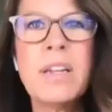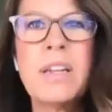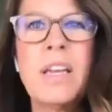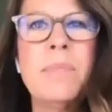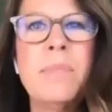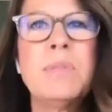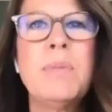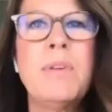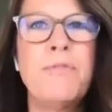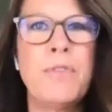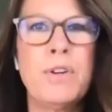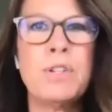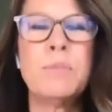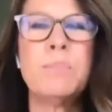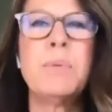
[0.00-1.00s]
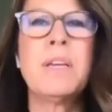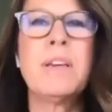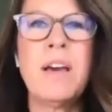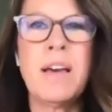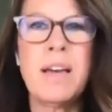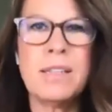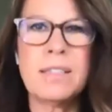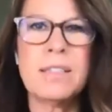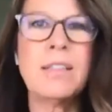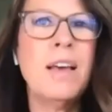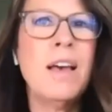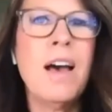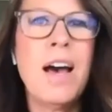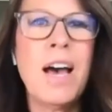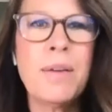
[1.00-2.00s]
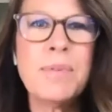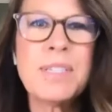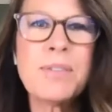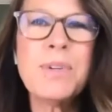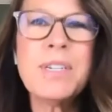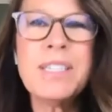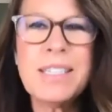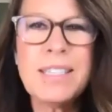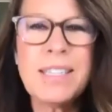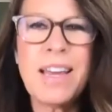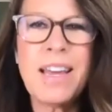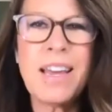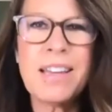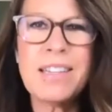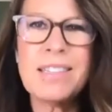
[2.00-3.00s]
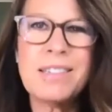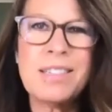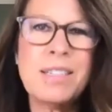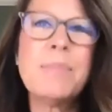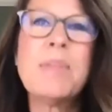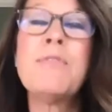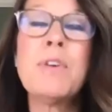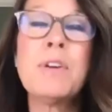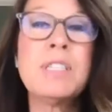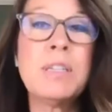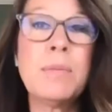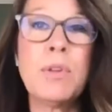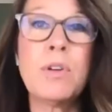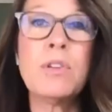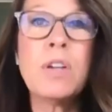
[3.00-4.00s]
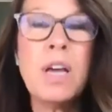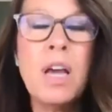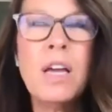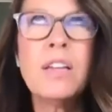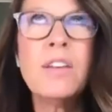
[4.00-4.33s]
come to me first, because I was going to say something very similar.